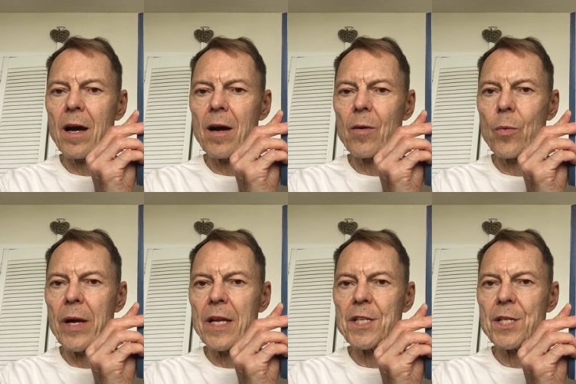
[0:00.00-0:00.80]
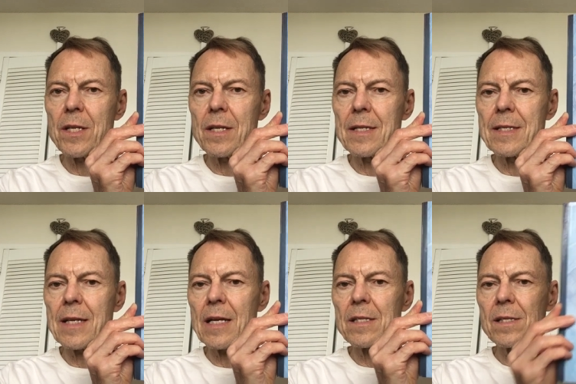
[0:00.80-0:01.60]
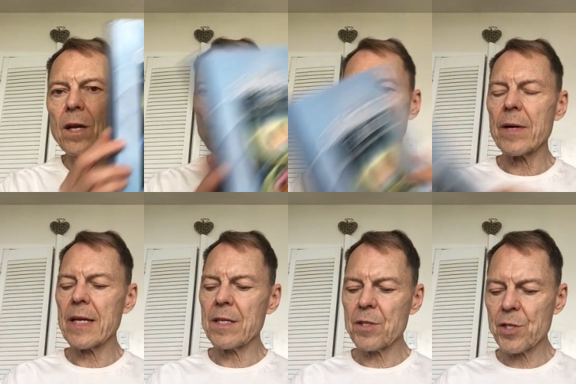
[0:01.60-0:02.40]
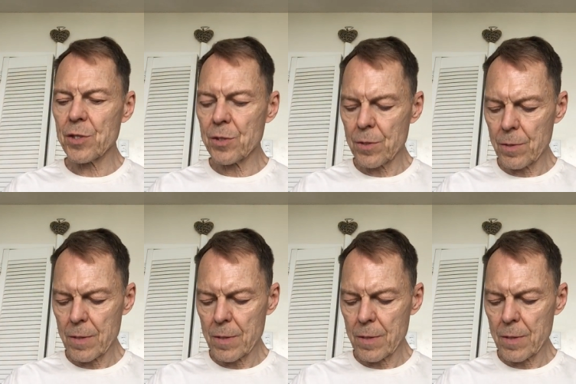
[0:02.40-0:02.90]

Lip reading: which does go into